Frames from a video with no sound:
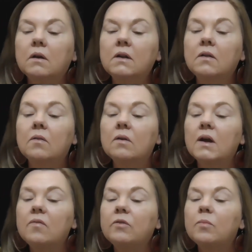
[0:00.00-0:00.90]
I did look
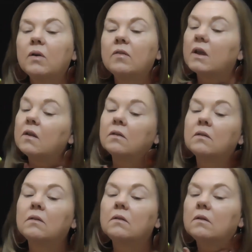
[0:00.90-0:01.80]
after my skin
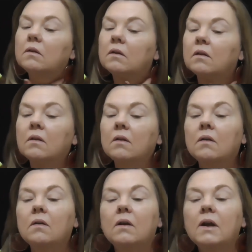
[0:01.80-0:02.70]

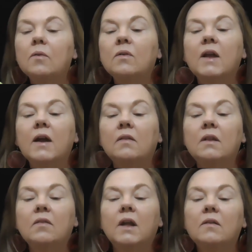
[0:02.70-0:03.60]
and I was out
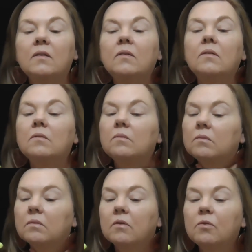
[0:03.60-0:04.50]
in the sun
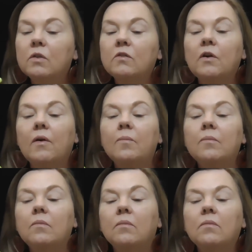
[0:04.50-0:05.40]
all the time.